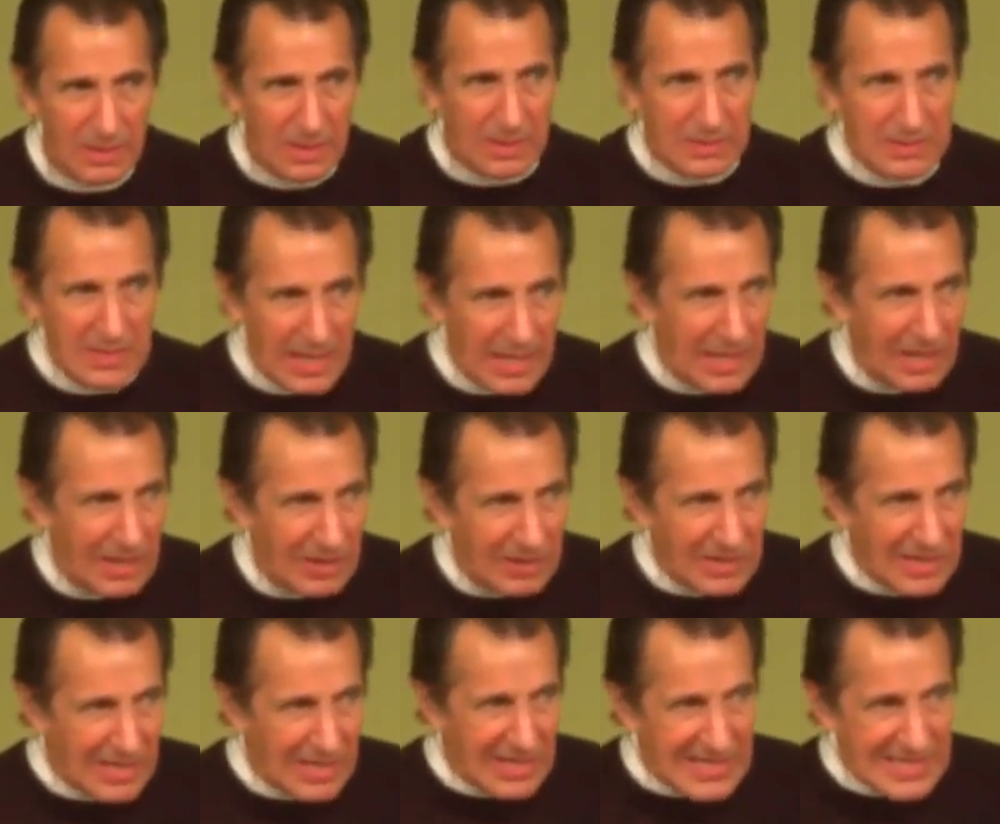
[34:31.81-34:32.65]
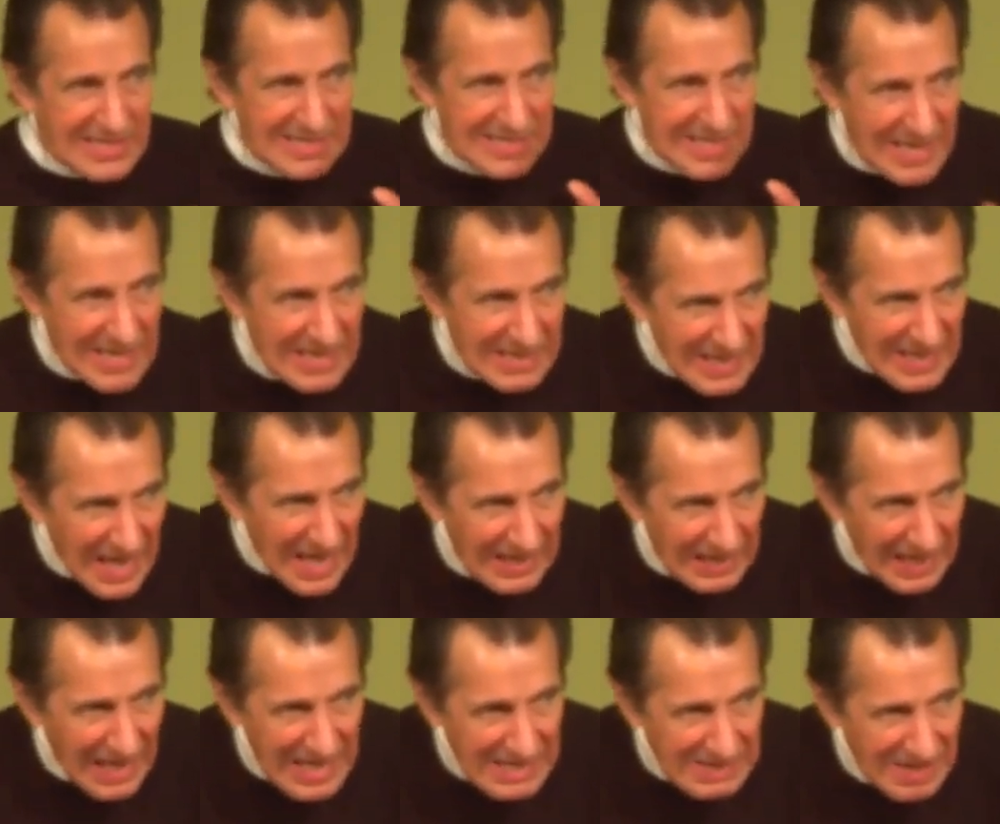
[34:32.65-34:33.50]
Now, Take that
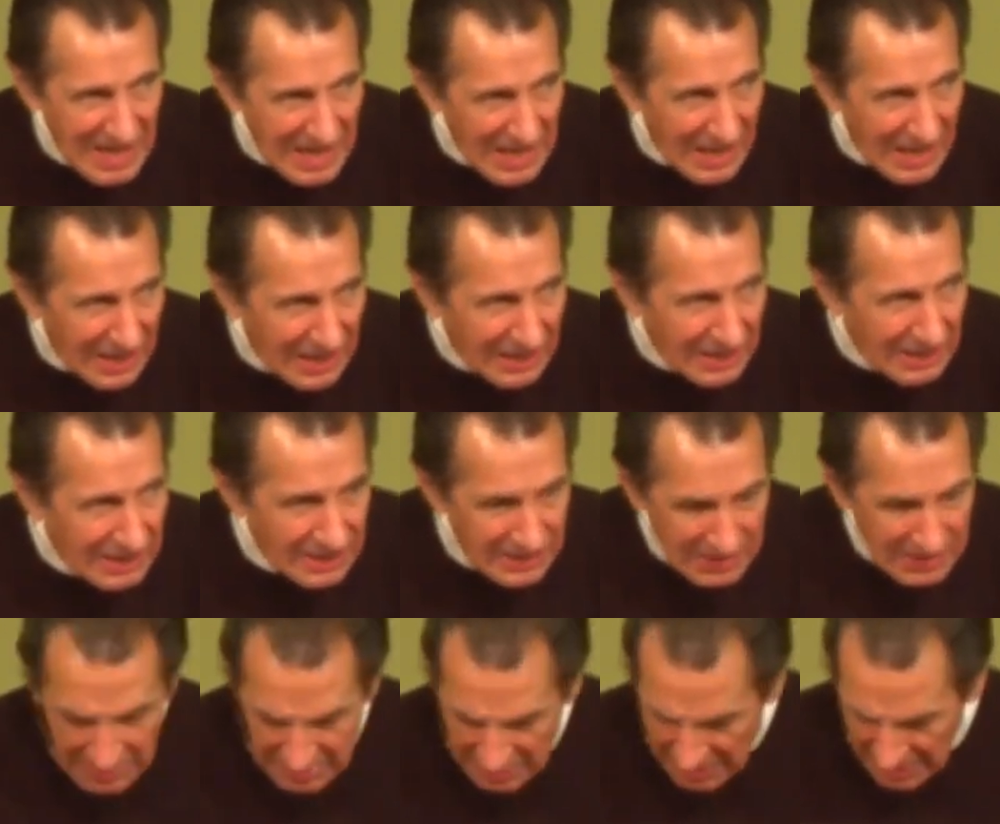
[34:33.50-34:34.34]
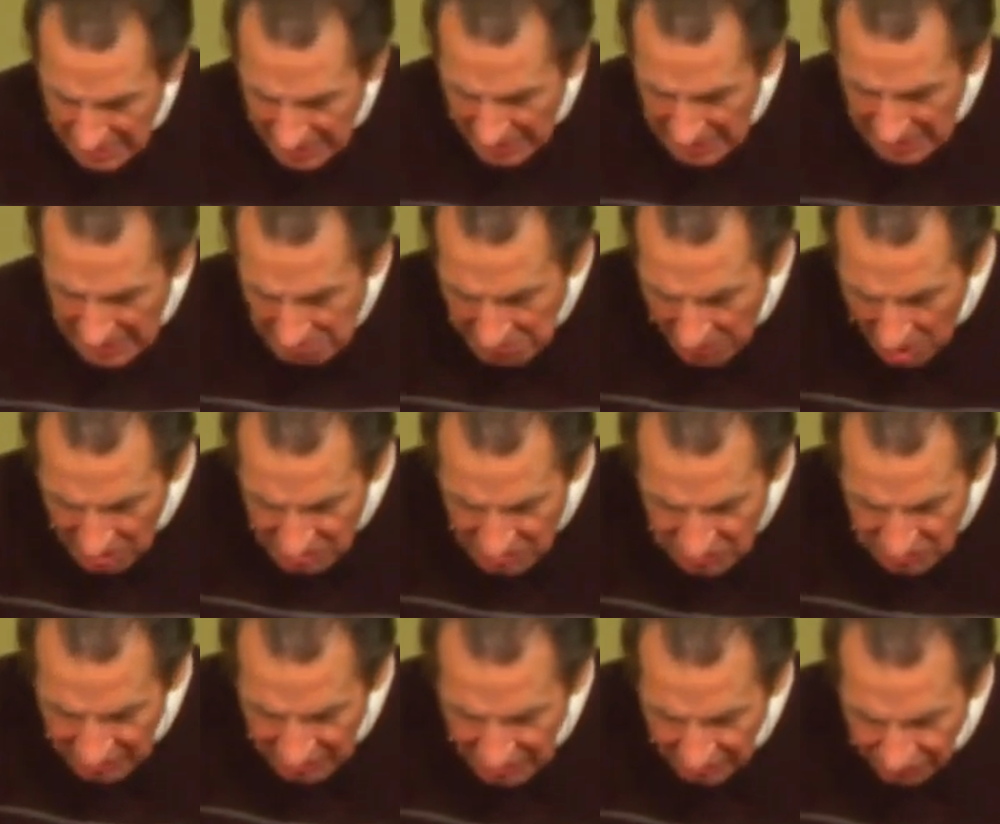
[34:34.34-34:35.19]
idea and
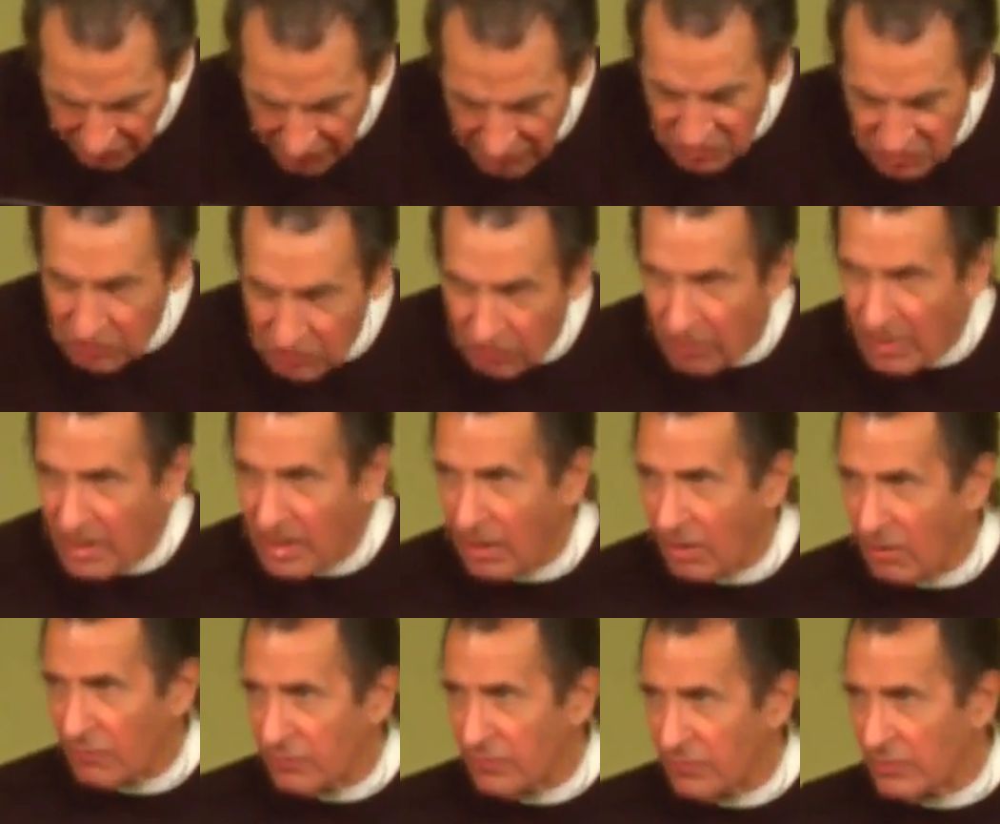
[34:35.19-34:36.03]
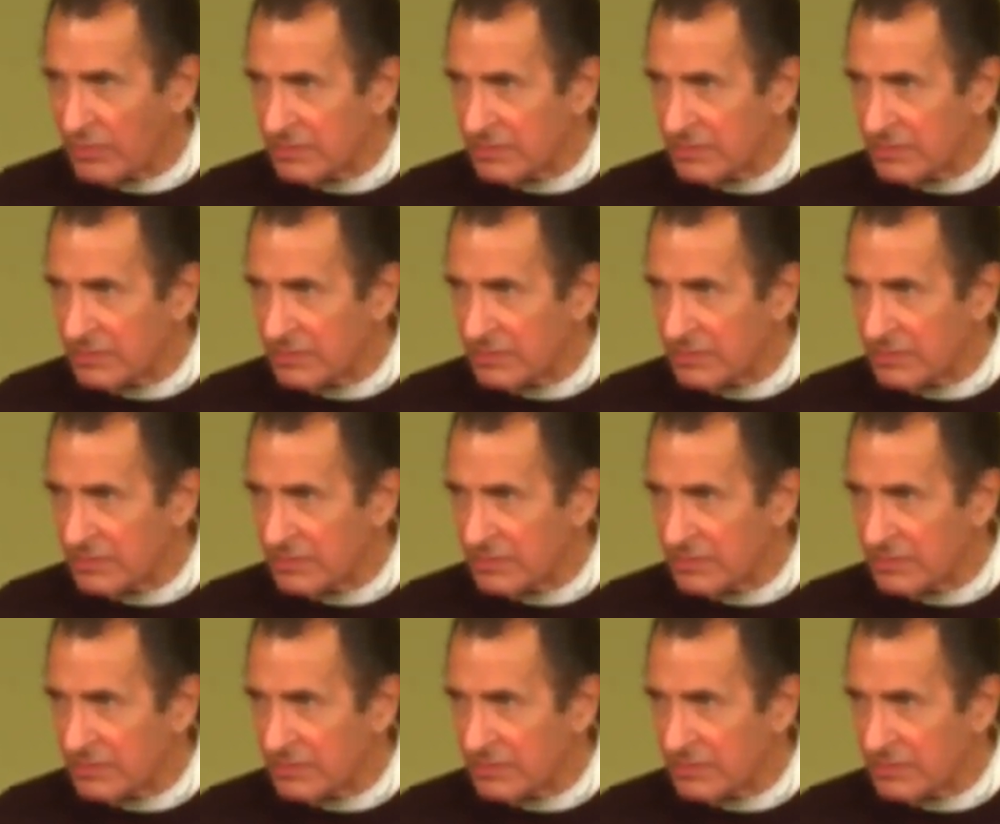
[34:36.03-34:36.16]
march into verse 12.